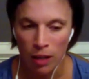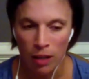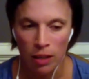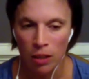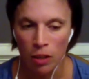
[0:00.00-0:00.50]

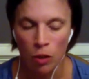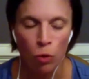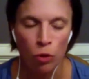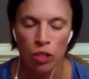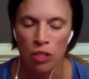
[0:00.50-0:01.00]
Our goal
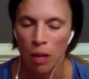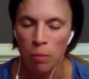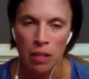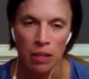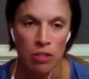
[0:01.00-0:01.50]
should not
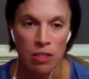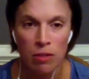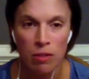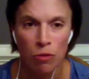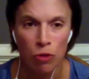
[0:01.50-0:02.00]
be to
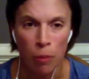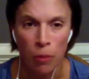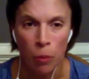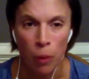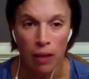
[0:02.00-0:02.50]
just drop
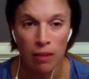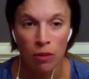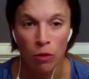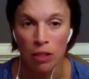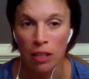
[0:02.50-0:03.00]
the weight
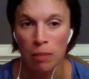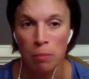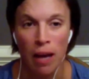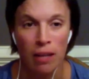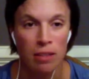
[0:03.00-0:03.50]
or to get
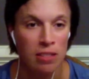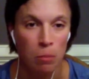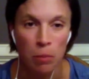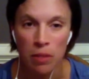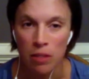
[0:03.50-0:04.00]
back to
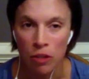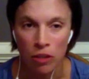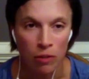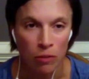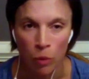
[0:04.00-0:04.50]
some
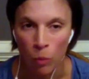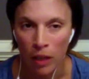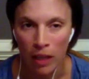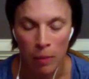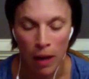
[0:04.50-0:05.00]
position we want to
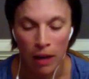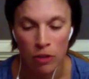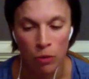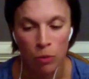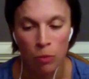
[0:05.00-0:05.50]
get back to.